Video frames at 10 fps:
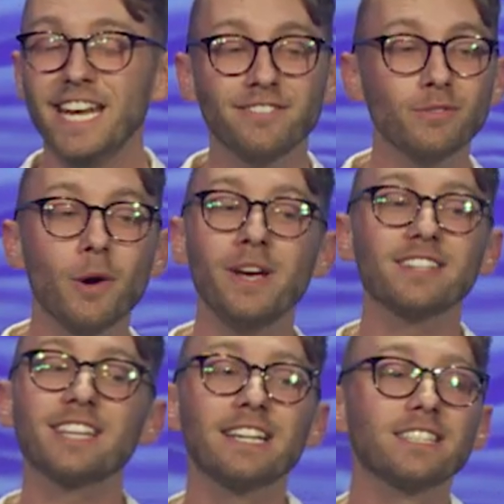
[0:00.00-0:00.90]
even when we
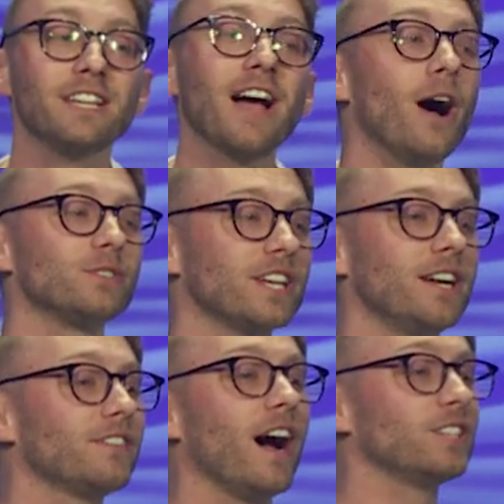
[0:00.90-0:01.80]
decide to live
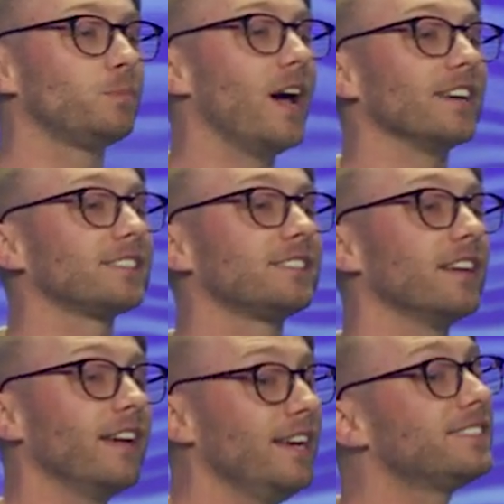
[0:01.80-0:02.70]
outside of God's best,
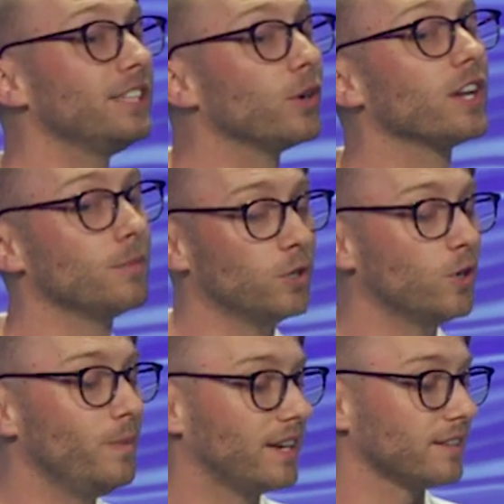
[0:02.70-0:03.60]
He's still going to
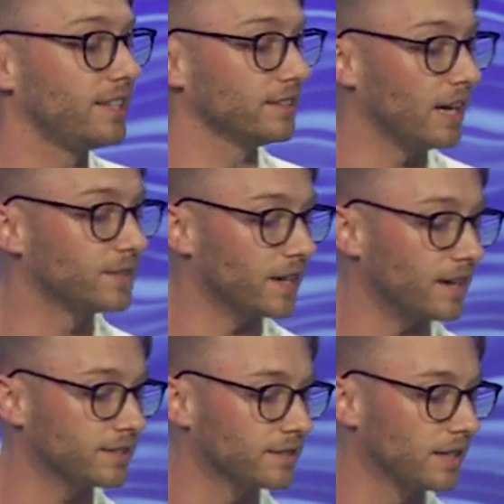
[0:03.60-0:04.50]
move because He loves
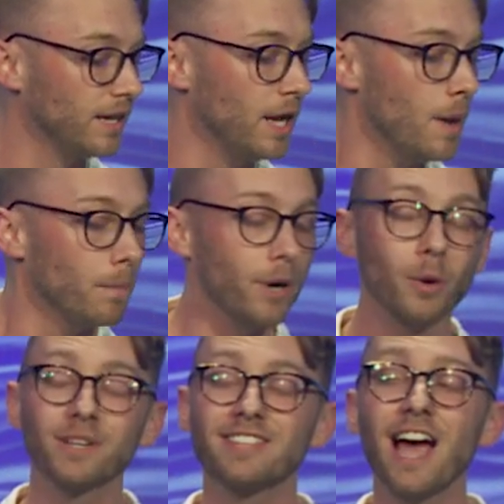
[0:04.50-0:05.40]
us. But it was